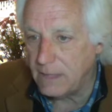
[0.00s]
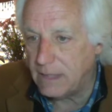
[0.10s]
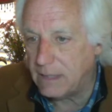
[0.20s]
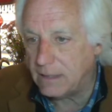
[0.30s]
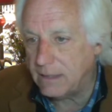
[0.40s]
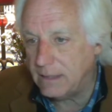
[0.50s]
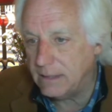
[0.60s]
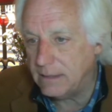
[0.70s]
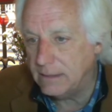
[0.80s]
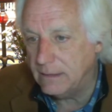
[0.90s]
I'll
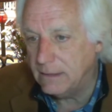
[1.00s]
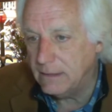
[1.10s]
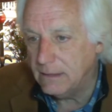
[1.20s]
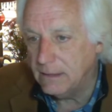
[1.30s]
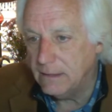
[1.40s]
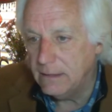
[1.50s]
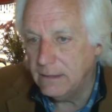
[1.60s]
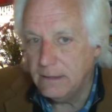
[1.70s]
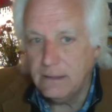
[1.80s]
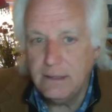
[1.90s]
uh,
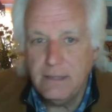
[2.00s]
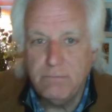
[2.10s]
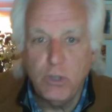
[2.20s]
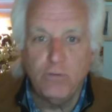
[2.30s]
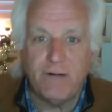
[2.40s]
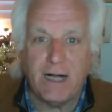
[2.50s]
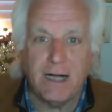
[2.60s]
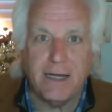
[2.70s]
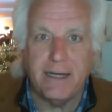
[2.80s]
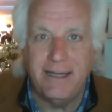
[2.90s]
move
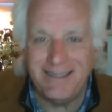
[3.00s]
on.